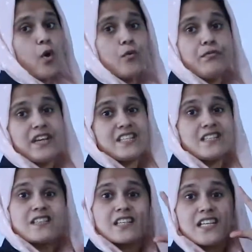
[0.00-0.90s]
of a
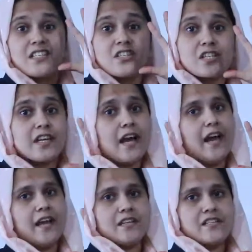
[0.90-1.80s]
stretched
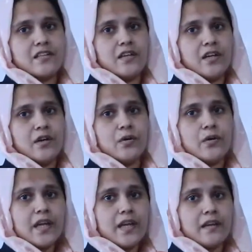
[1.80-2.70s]
hand.
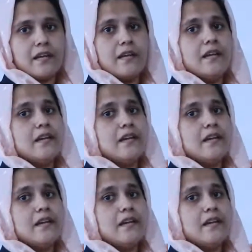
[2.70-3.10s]
Okay,